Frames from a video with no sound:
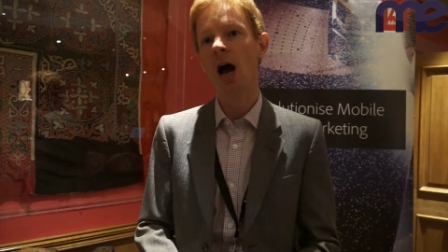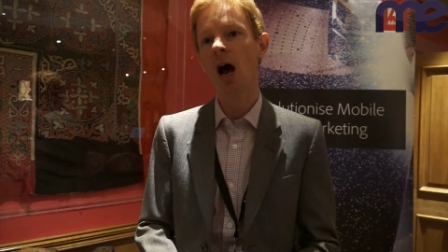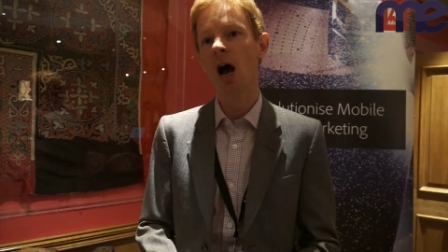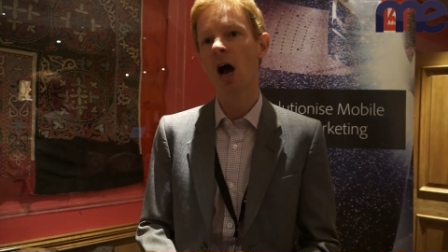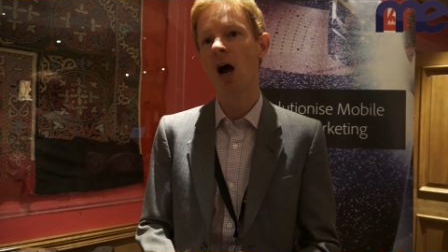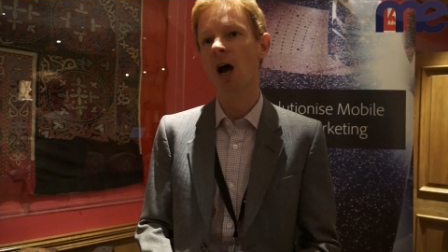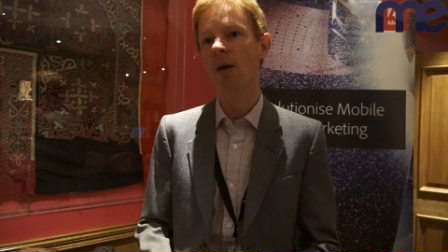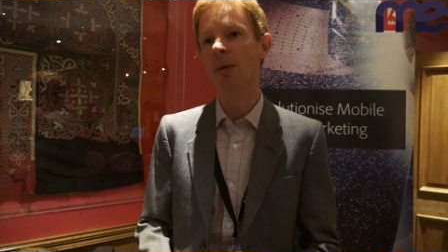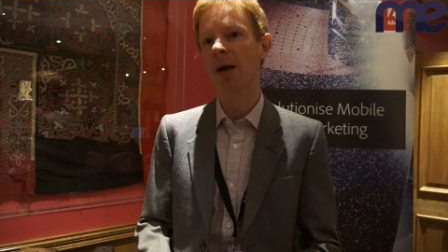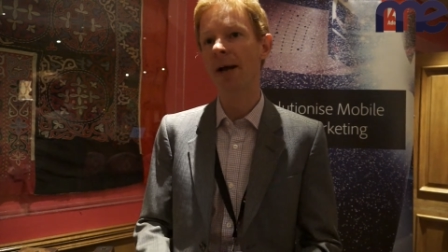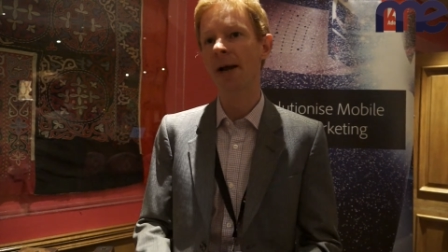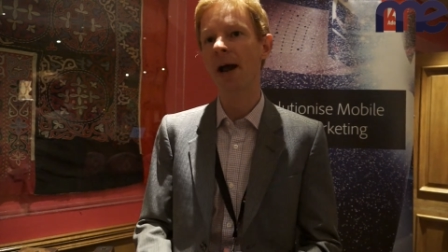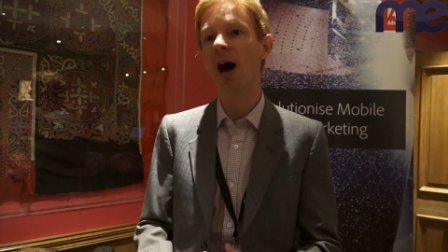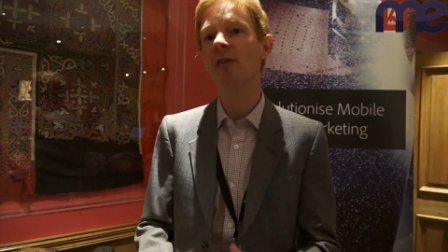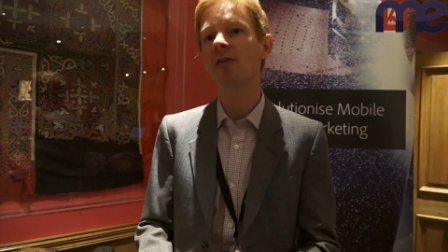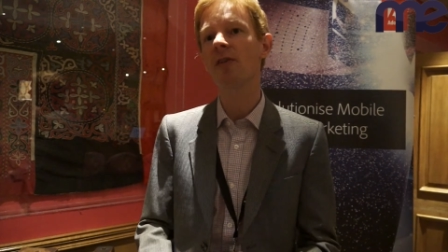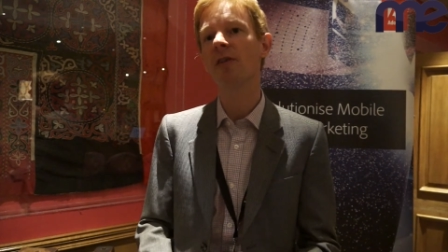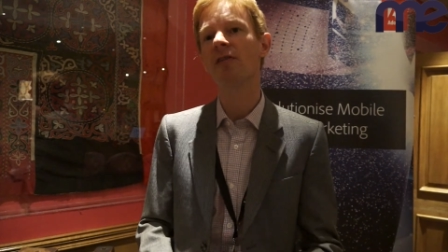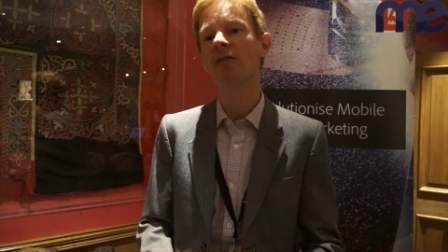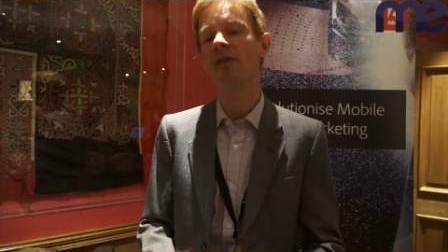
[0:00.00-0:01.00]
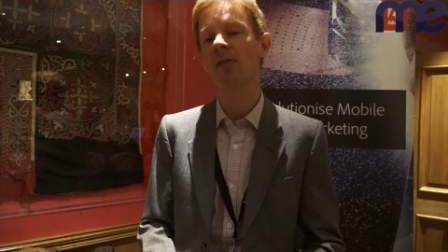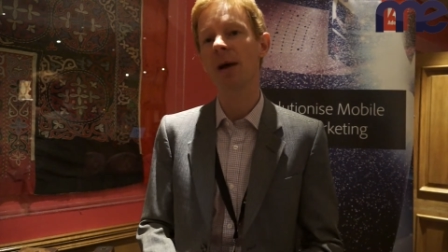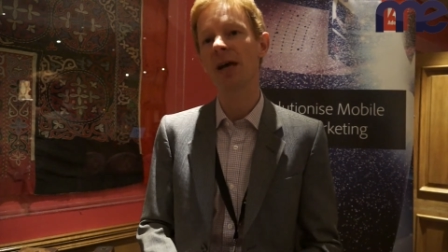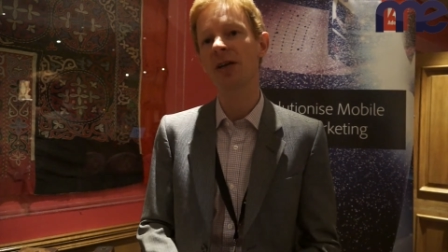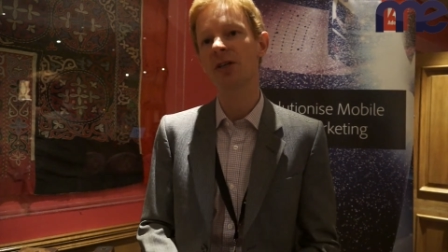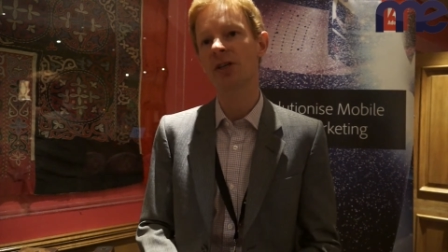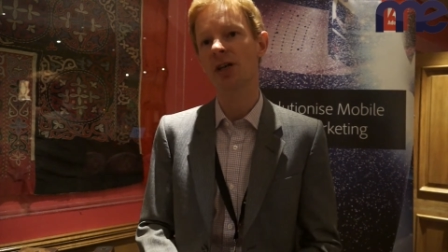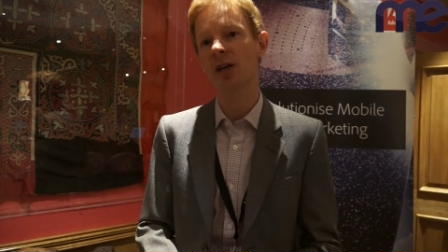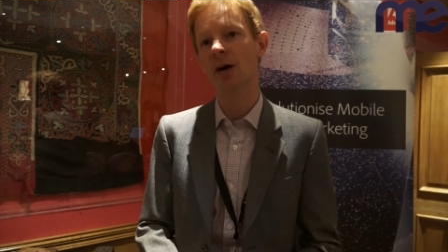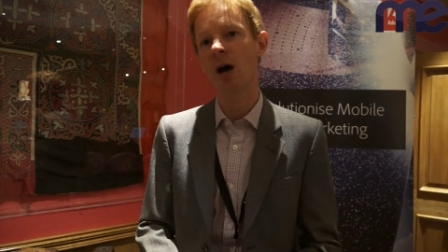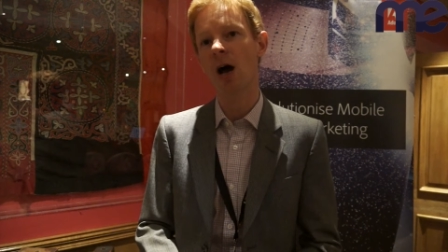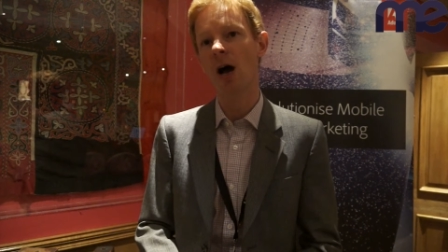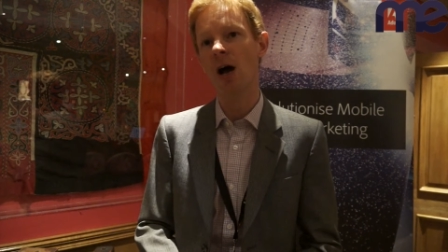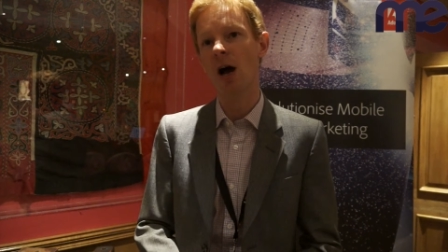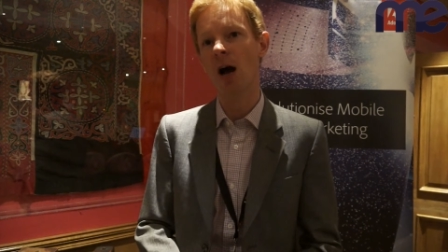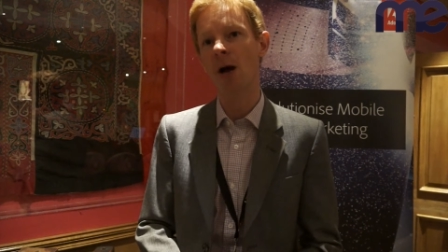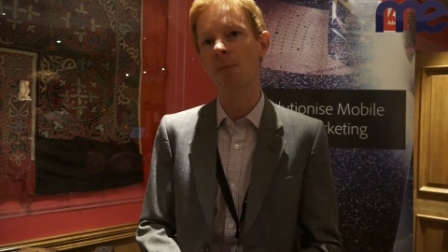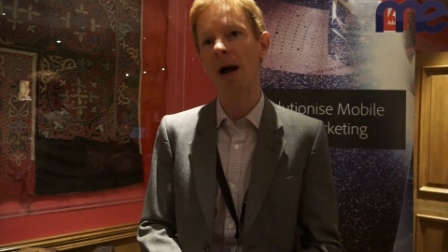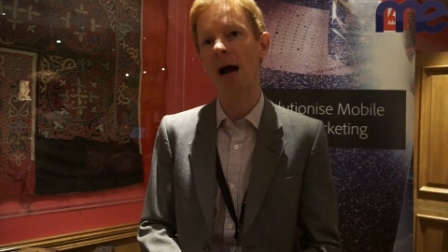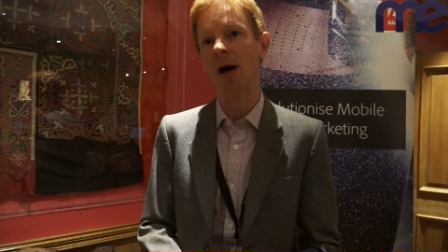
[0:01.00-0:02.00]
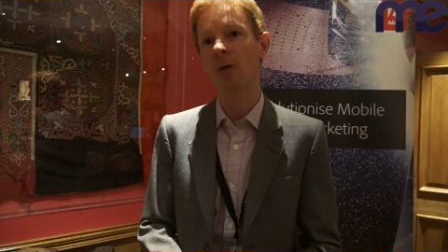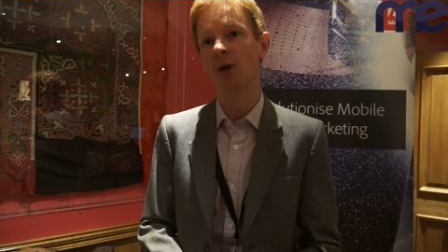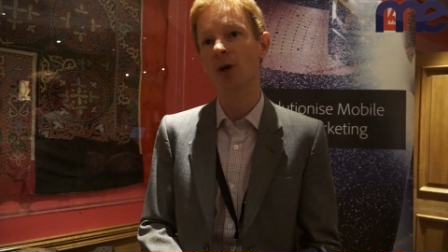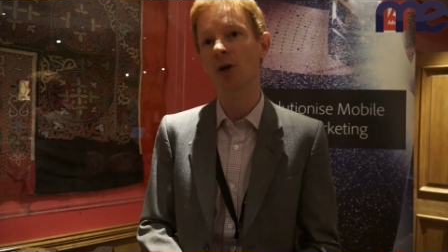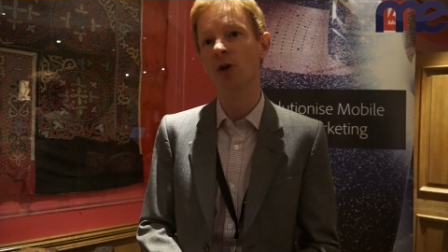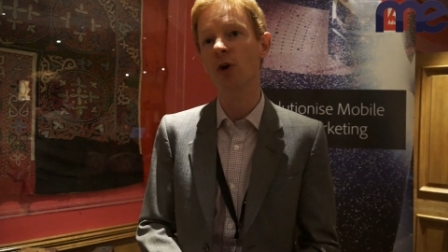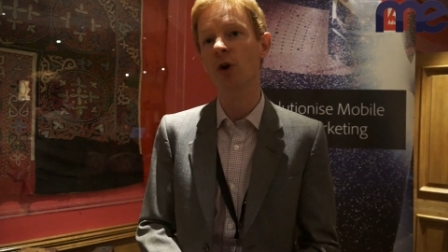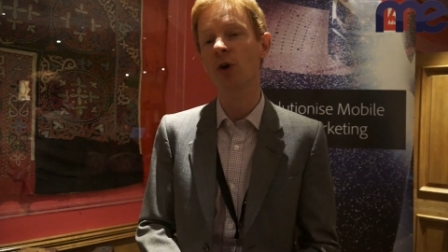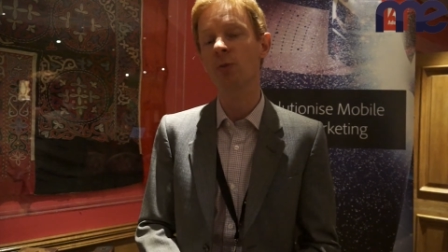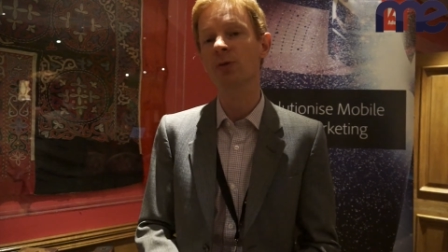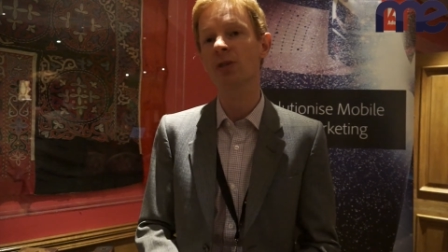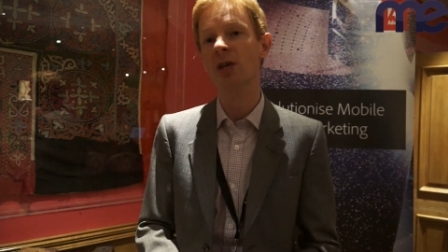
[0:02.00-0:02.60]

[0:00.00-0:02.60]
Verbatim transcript: uh, and other information uh, about the group.